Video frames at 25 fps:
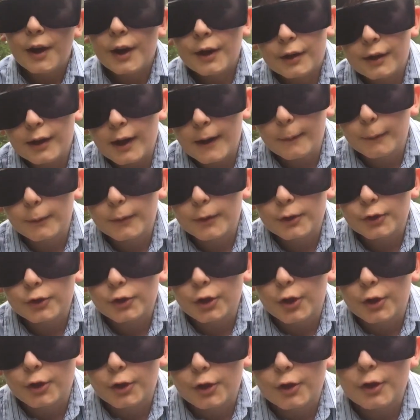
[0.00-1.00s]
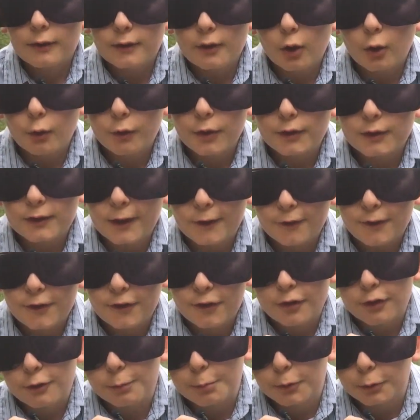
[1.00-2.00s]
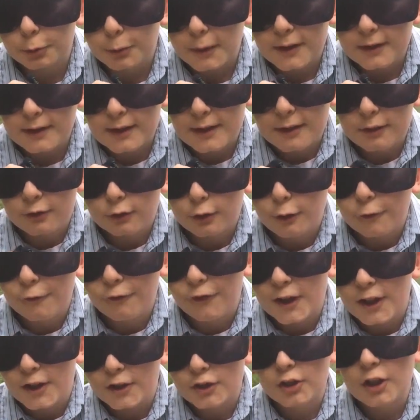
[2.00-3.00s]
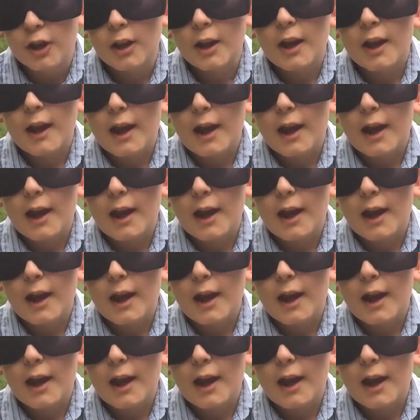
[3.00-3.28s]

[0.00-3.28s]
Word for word: Today I'm going to show you all the differences between these two fish